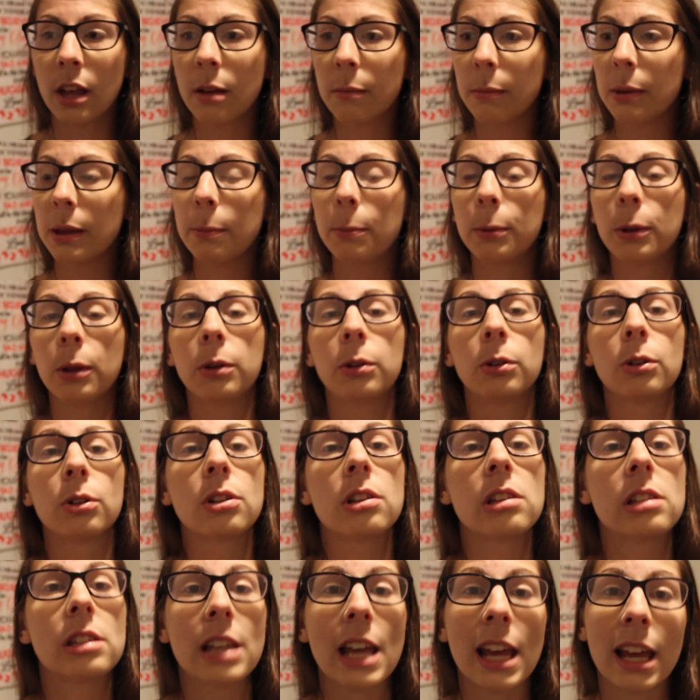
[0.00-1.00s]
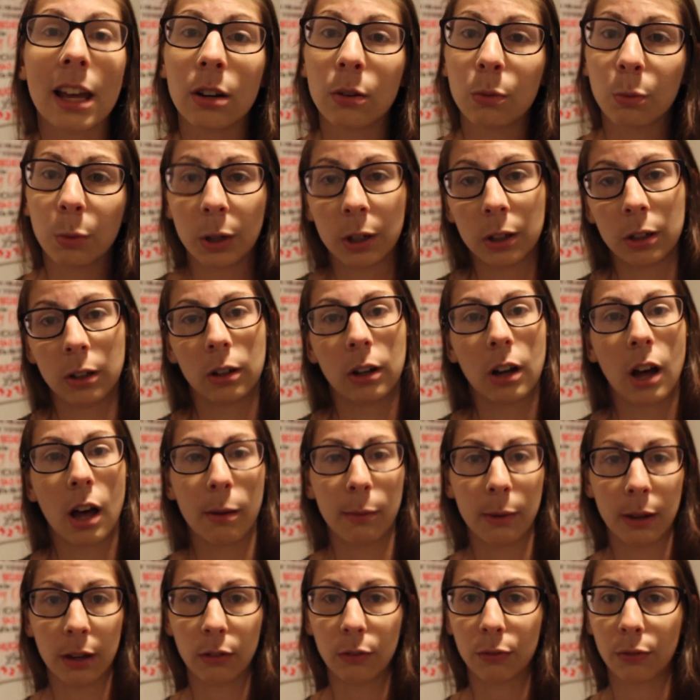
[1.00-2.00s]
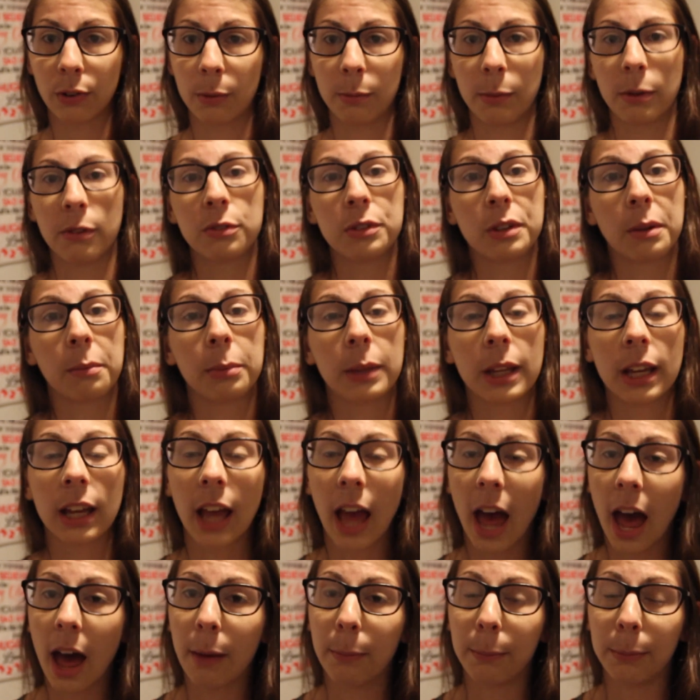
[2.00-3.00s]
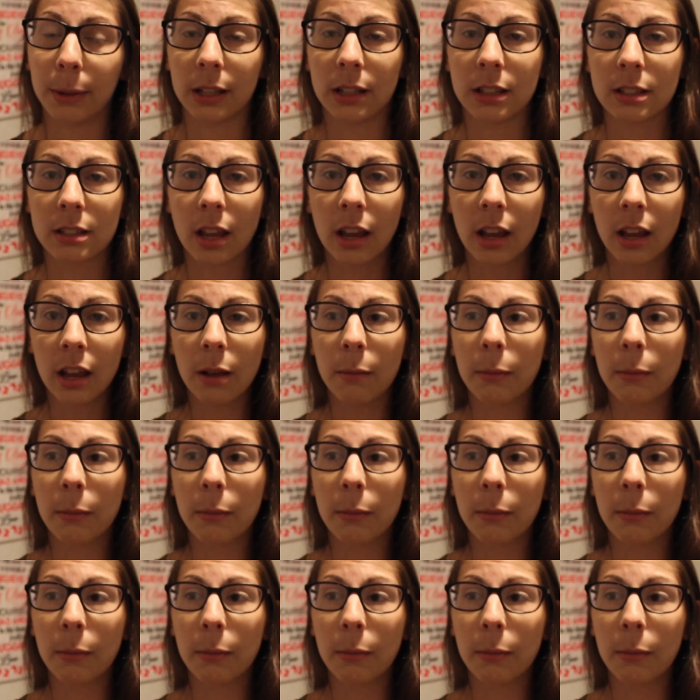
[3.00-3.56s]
People understand where you're coming from if something happens.